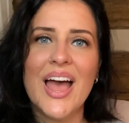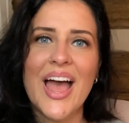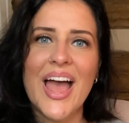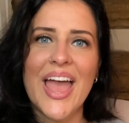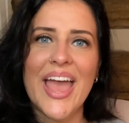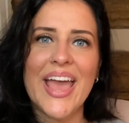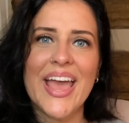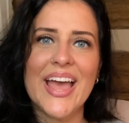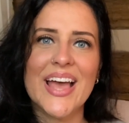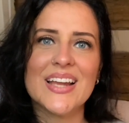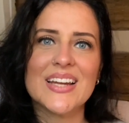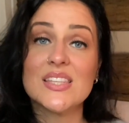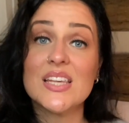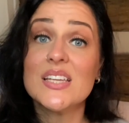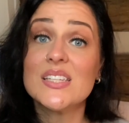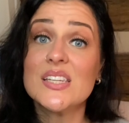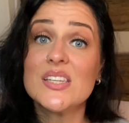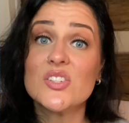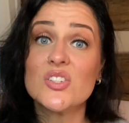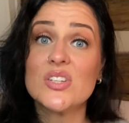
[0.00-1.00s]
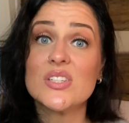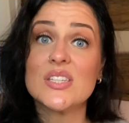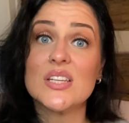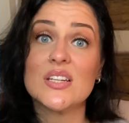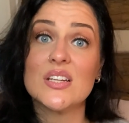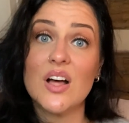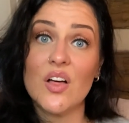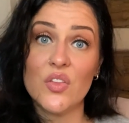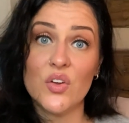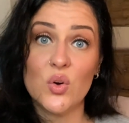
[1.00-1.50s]
And this is just
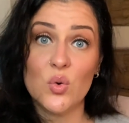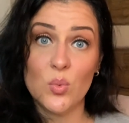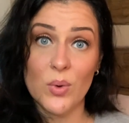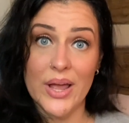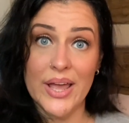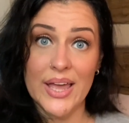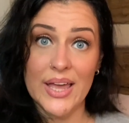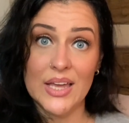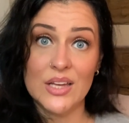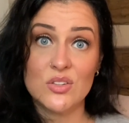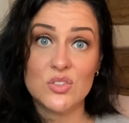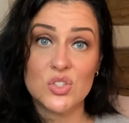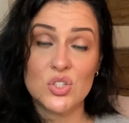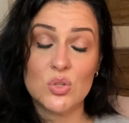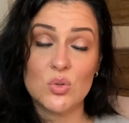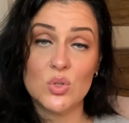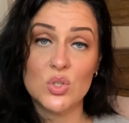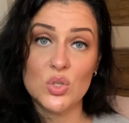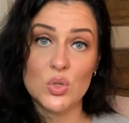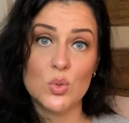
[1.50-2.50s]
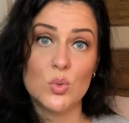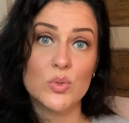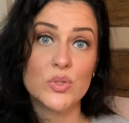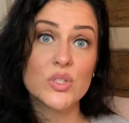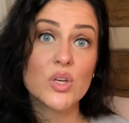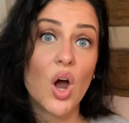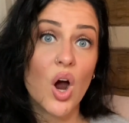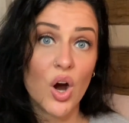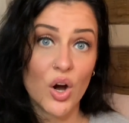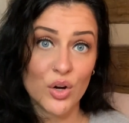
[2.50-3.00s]
another way to use
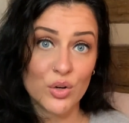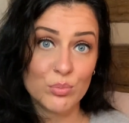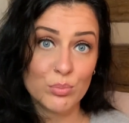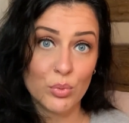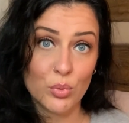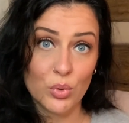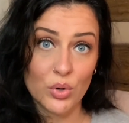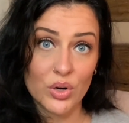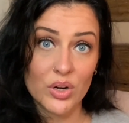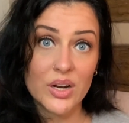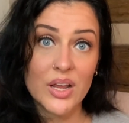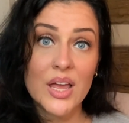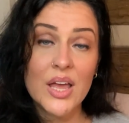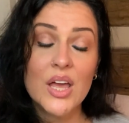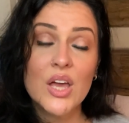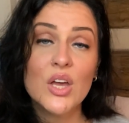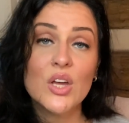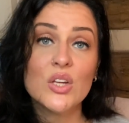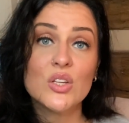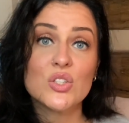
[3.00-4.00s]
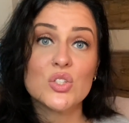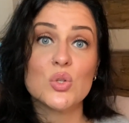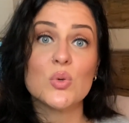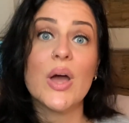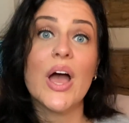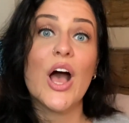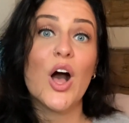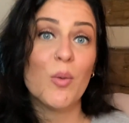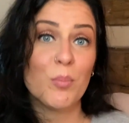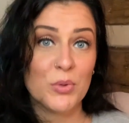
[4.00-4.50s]
cardboard to
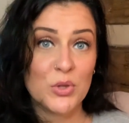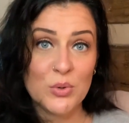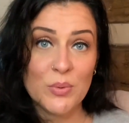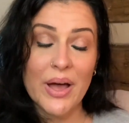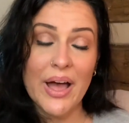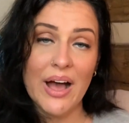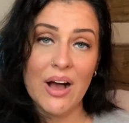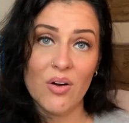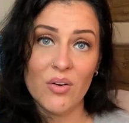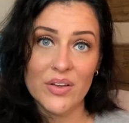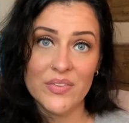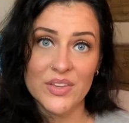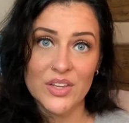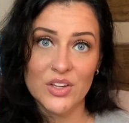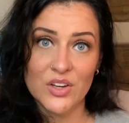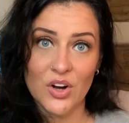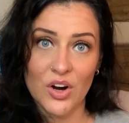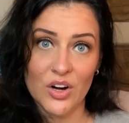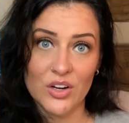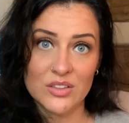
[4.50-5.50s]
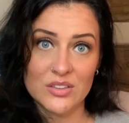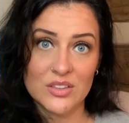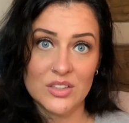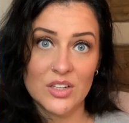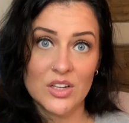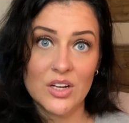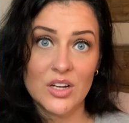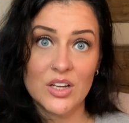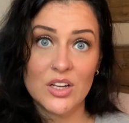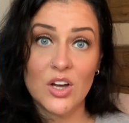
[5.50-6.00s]
help you out in the
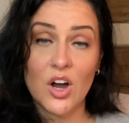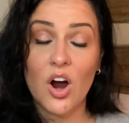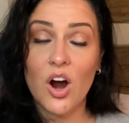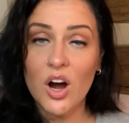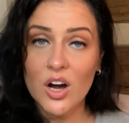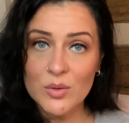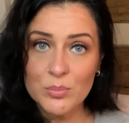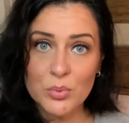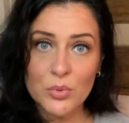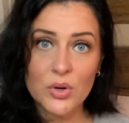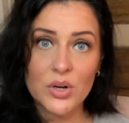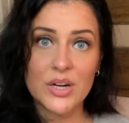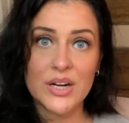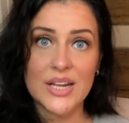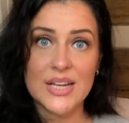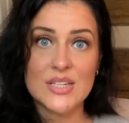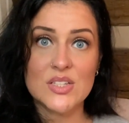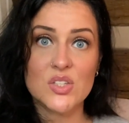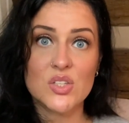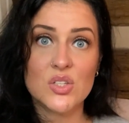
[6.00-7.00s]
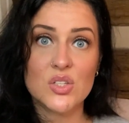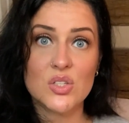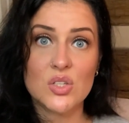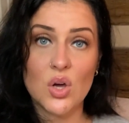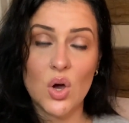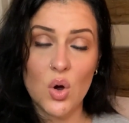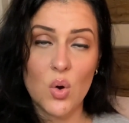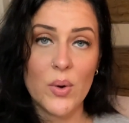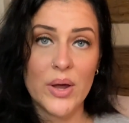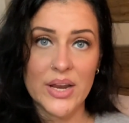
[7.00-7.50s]
garden. Cardboard is
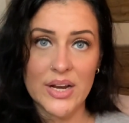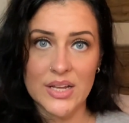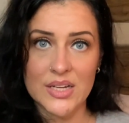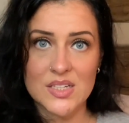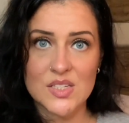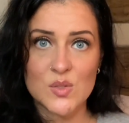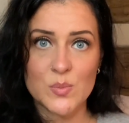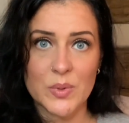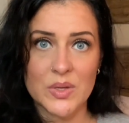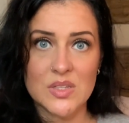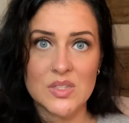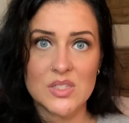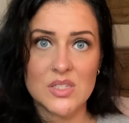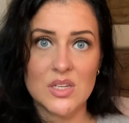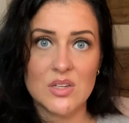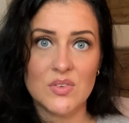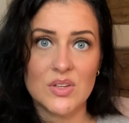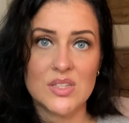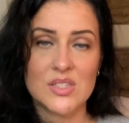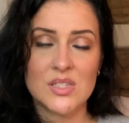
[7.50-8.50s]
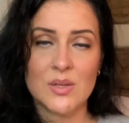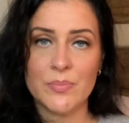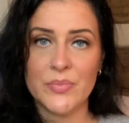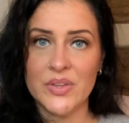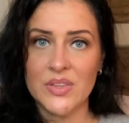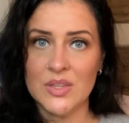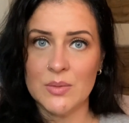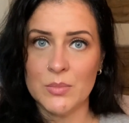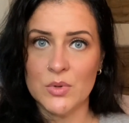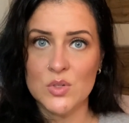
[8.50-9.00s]
so inexpensive. It's
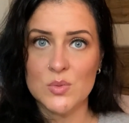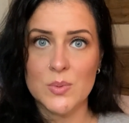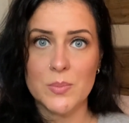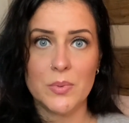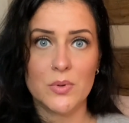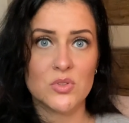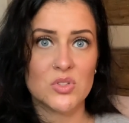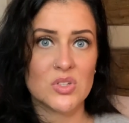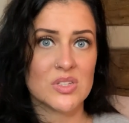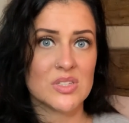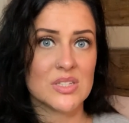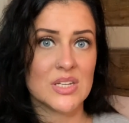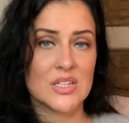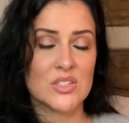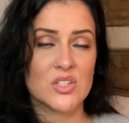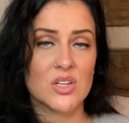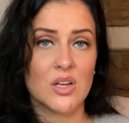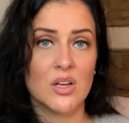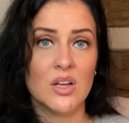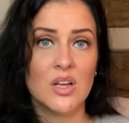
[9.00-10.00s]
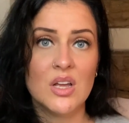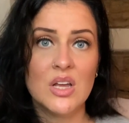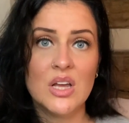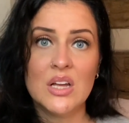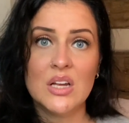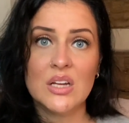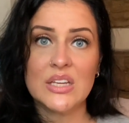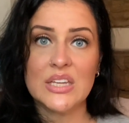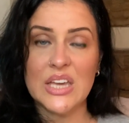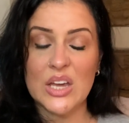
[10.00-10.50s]
something that most people just need to
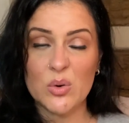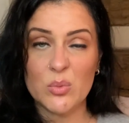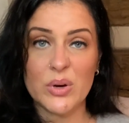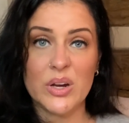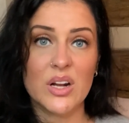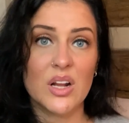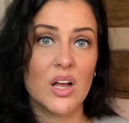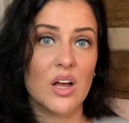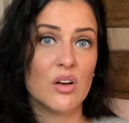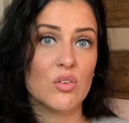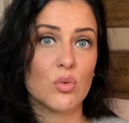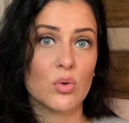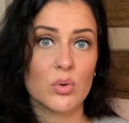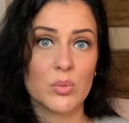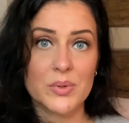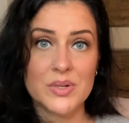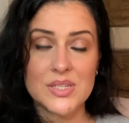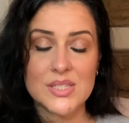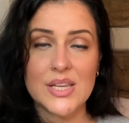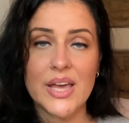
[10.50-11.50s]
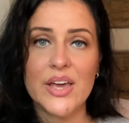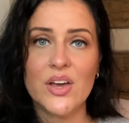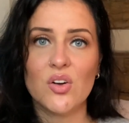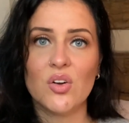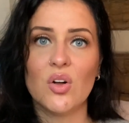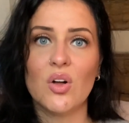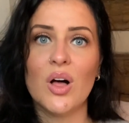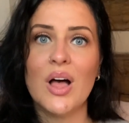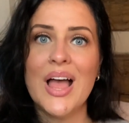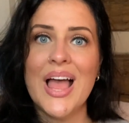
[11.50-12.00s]
get rid of or
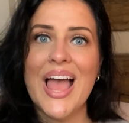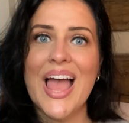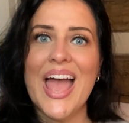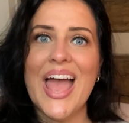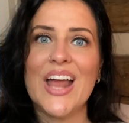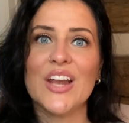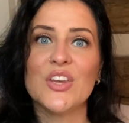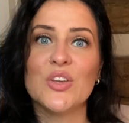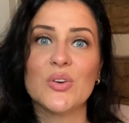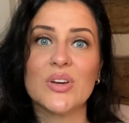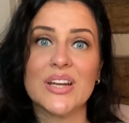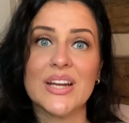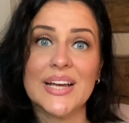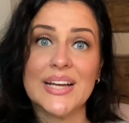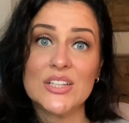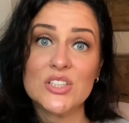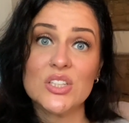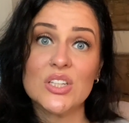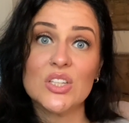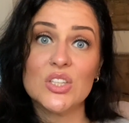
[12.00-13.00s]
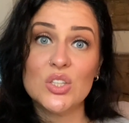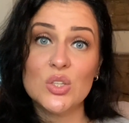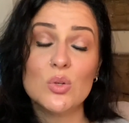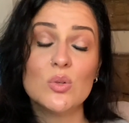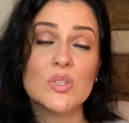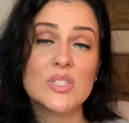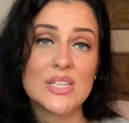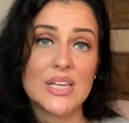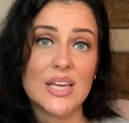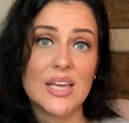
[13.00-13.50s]
recycle, and you can actually
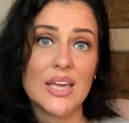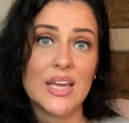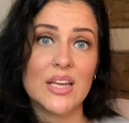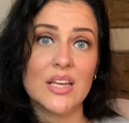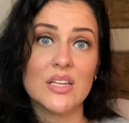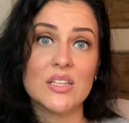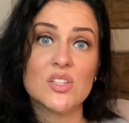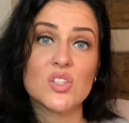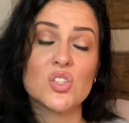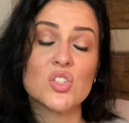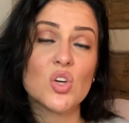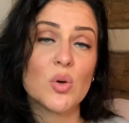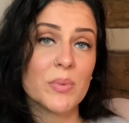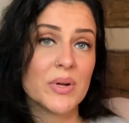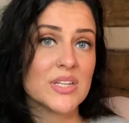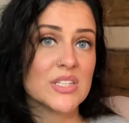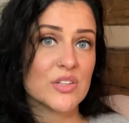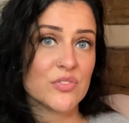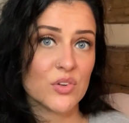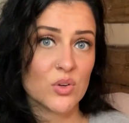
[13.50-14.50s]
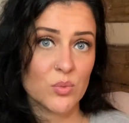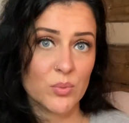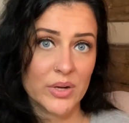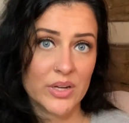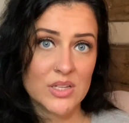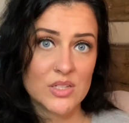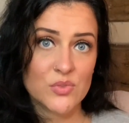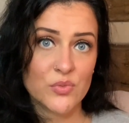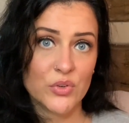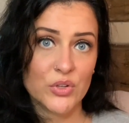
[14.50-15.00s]
use it in so many different
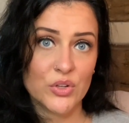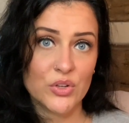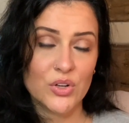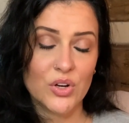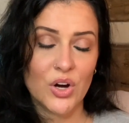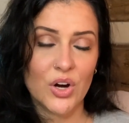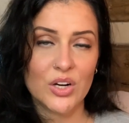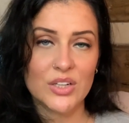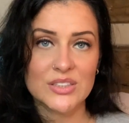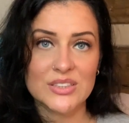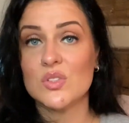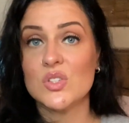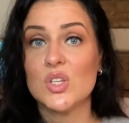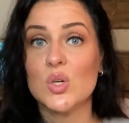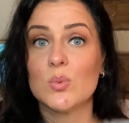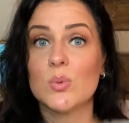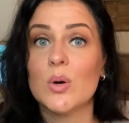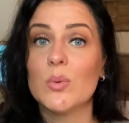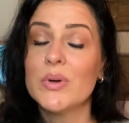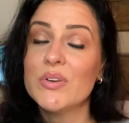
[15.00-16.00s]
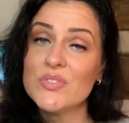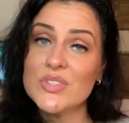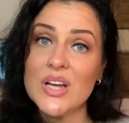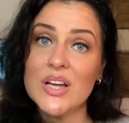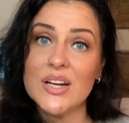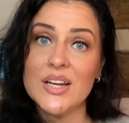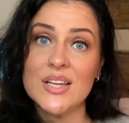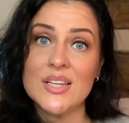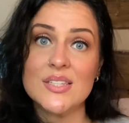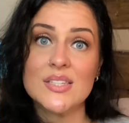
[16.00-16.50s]
ways for your garden. So what we've
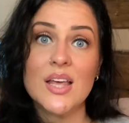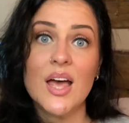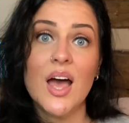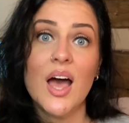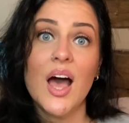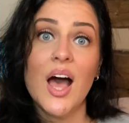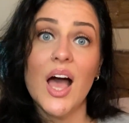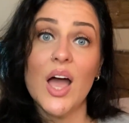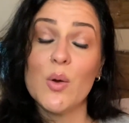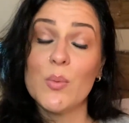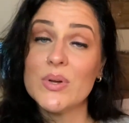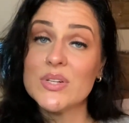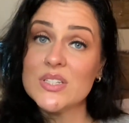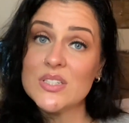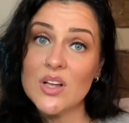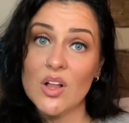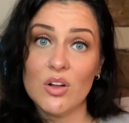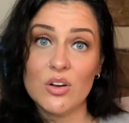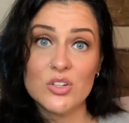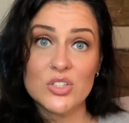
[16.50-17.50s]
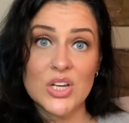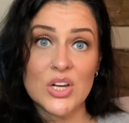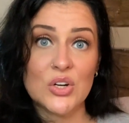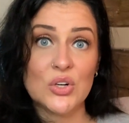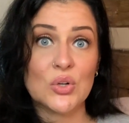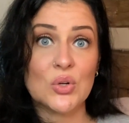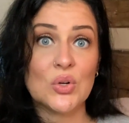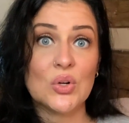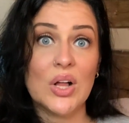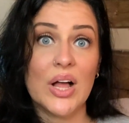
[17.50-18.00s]
done is I went to Dollar
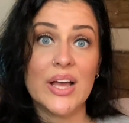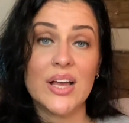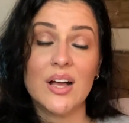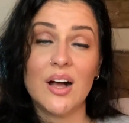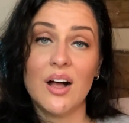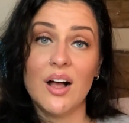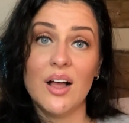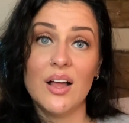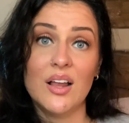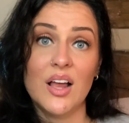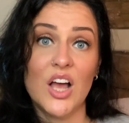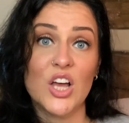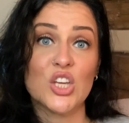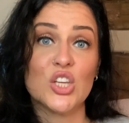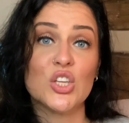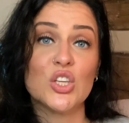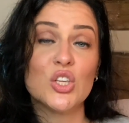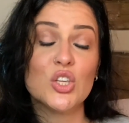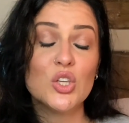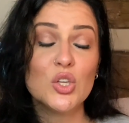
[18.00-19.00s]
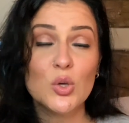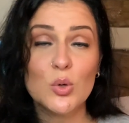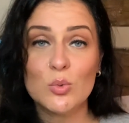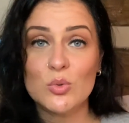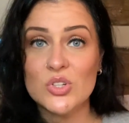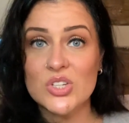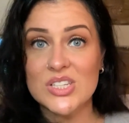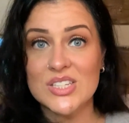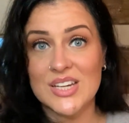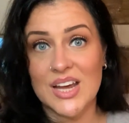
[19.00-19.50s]
General, I got a huge
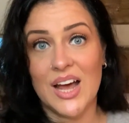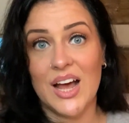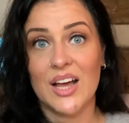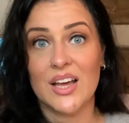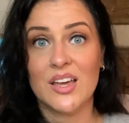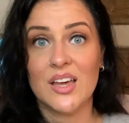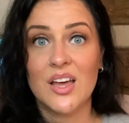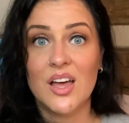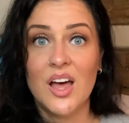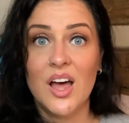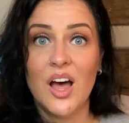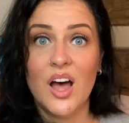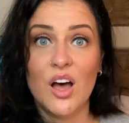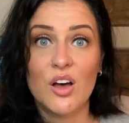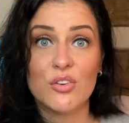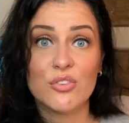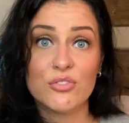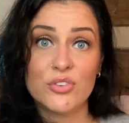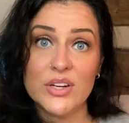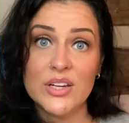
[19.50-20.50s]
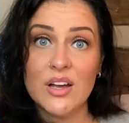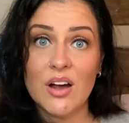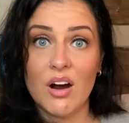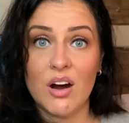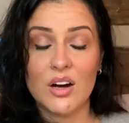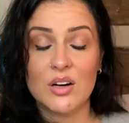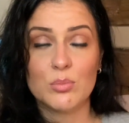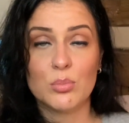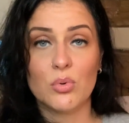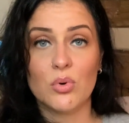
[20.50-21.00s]
stack of free
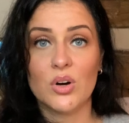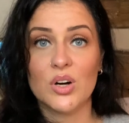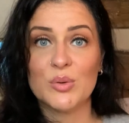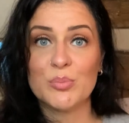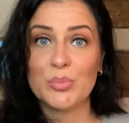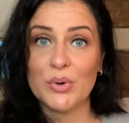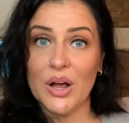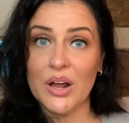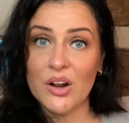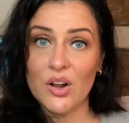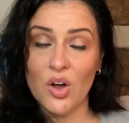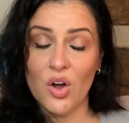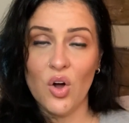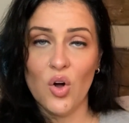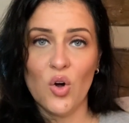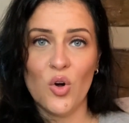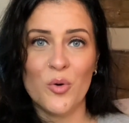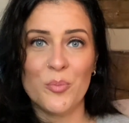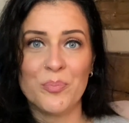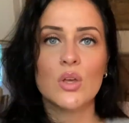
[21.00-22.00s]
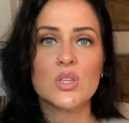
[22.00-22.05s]
cardboard, brought it home.